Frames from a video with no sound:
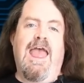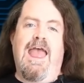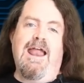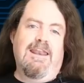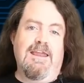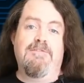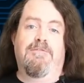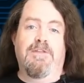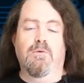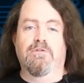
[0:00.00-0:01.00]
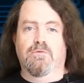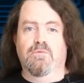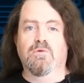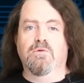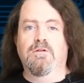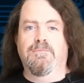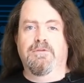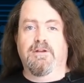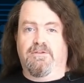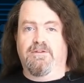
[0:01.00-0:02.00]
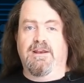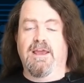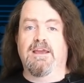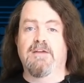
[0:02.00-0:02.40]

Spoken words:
And if there was a rule that said, hey,